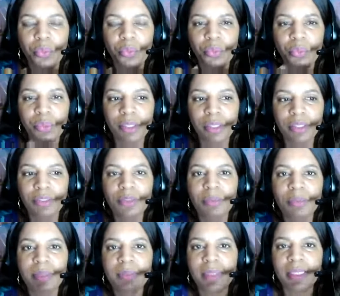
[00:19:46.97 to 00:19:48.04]
where
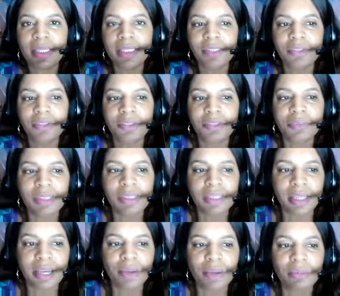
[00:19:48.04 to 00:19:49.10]
your website is going to
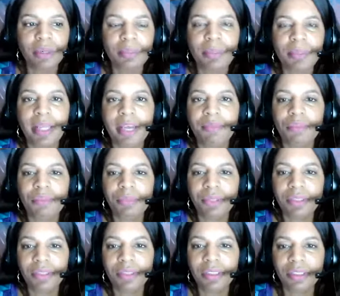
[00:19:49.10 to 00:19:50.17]
reside, what platform
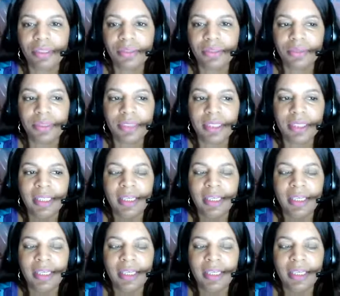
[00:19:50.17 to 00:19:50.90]
you're going to use.